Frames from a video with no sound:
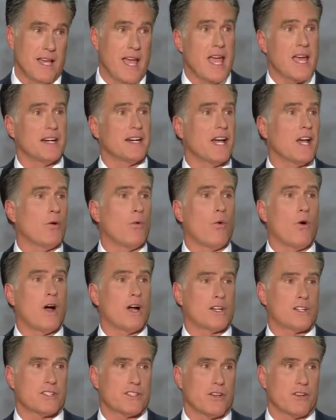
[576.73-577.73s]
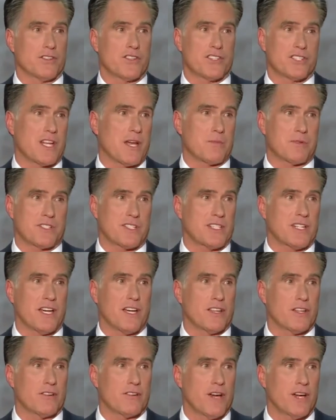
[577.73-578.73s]
Ann and I watched those steps
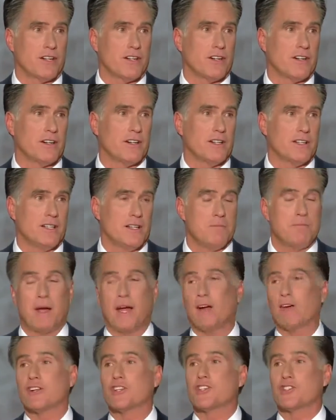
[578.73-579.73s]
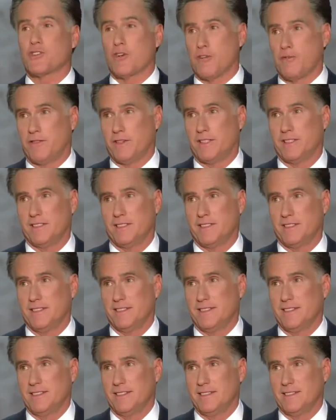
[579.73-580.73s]
together on her parents' sofa.
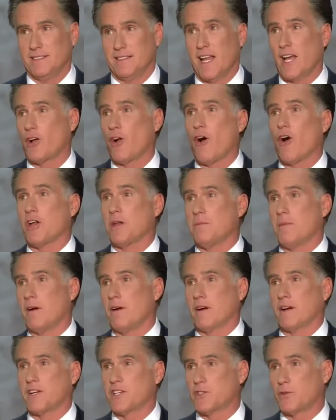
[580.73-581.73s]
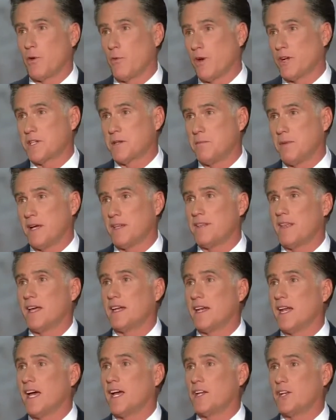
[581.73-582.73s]
Like all Americans, we went to bed
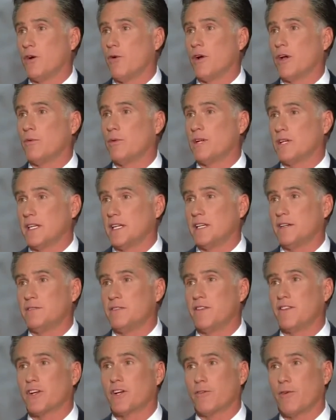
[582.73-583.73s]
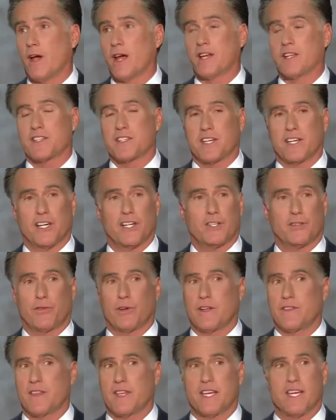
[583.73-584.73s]
that night knowing we lived in the greatest
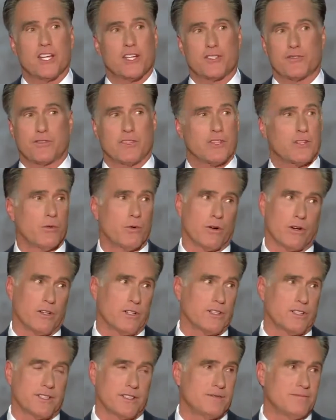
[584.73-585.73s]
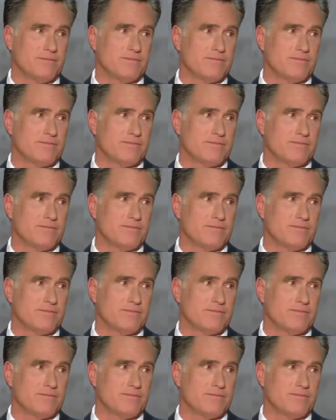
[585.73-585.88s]
country in the history of the world.